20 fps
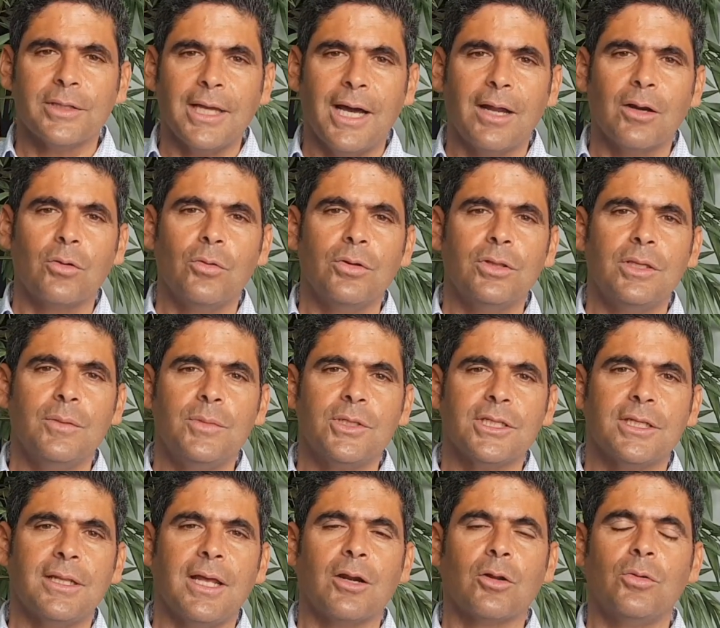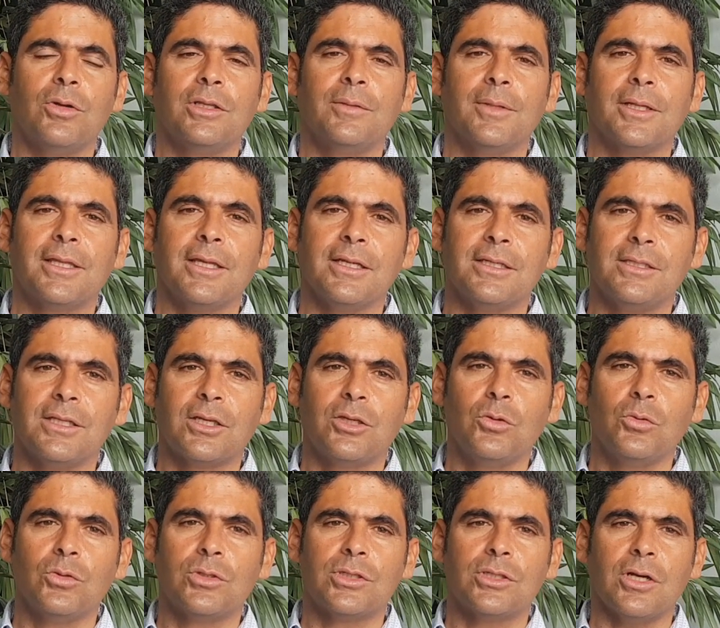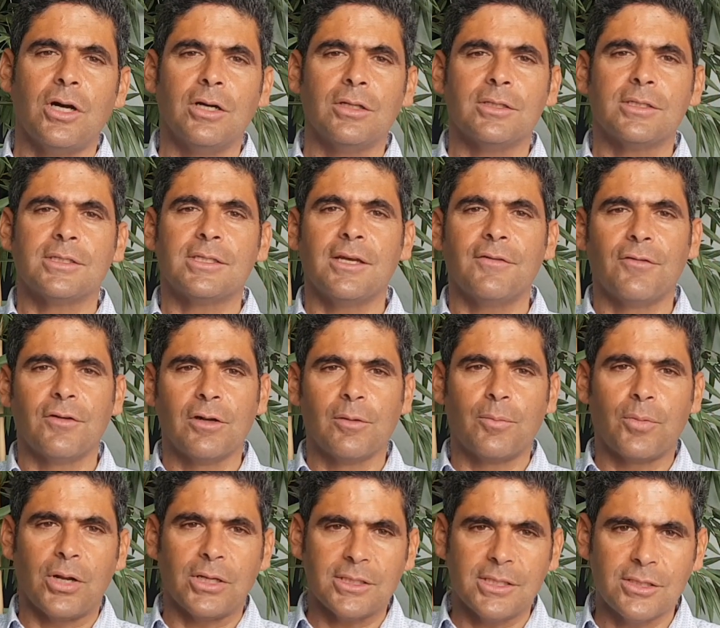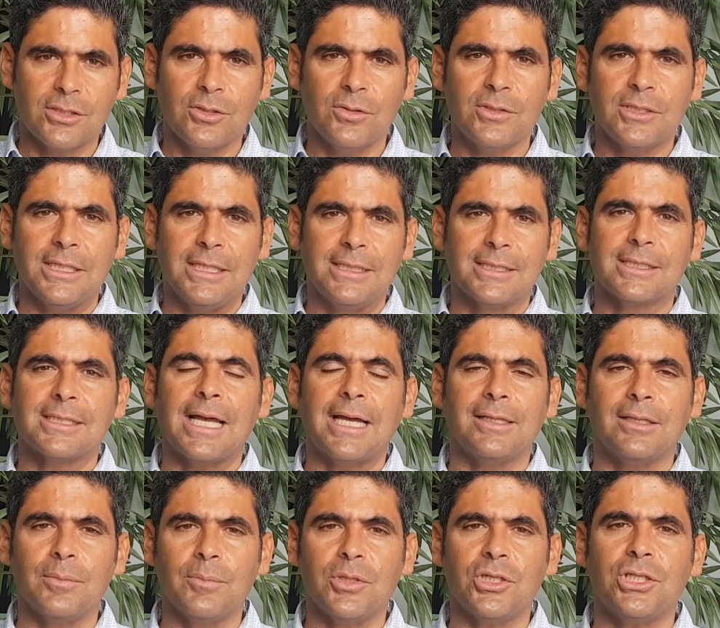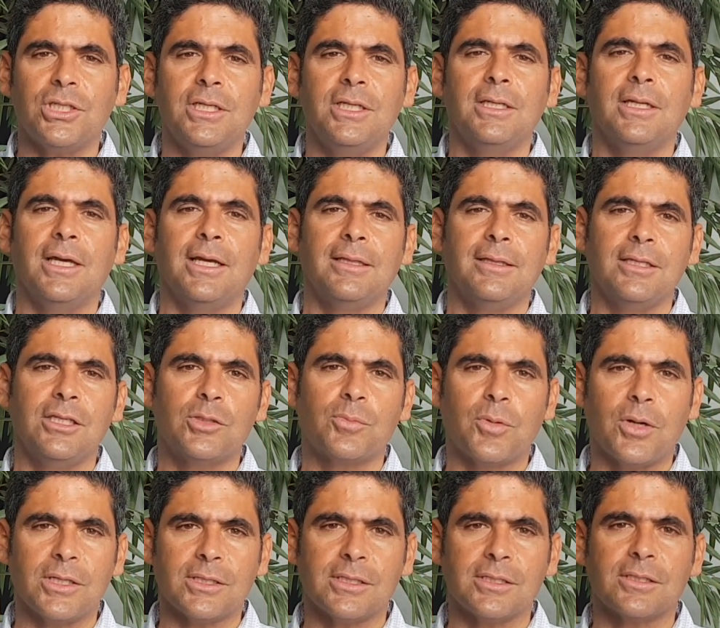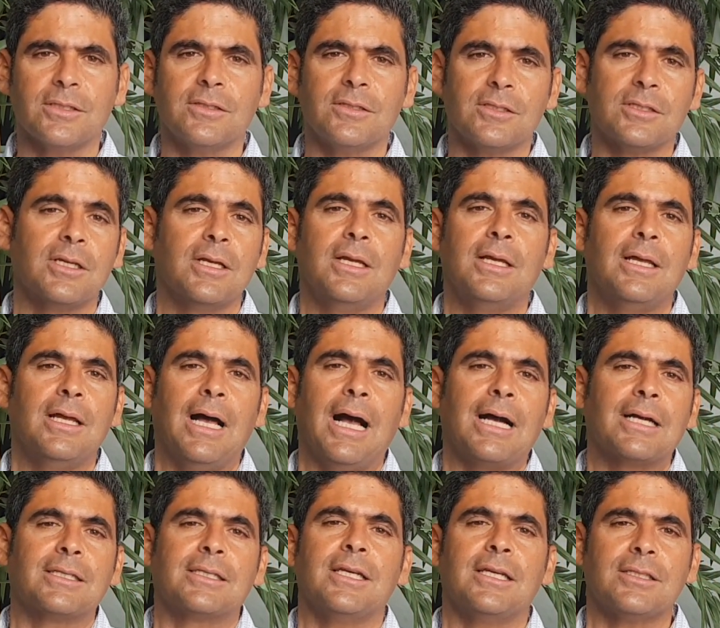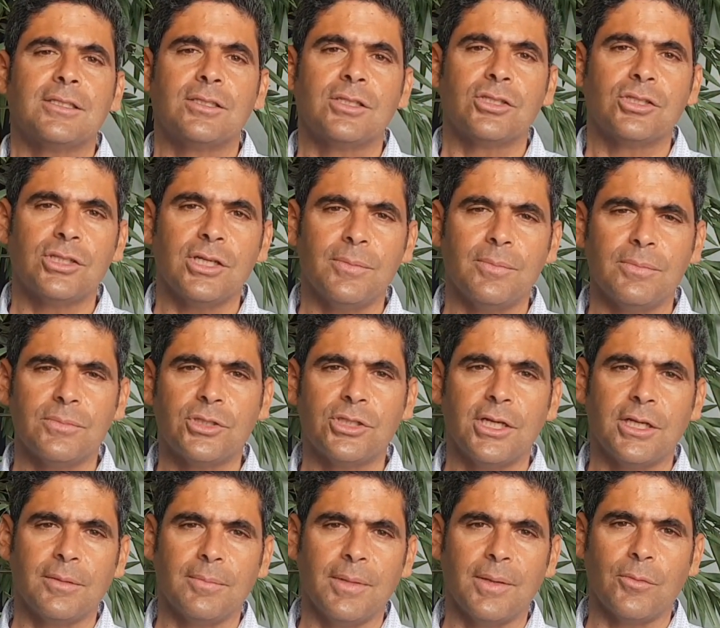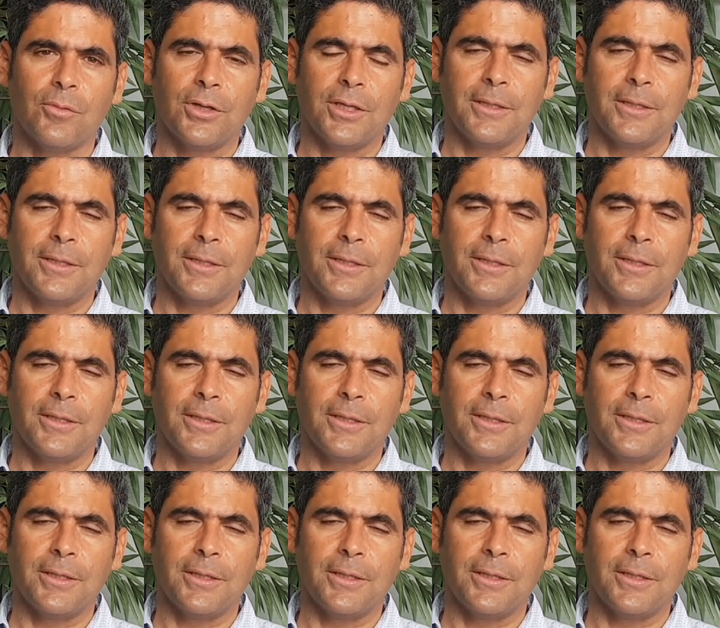algorithm is an algorithm that executes on several processors inside the machine, and these processors access the shared memory.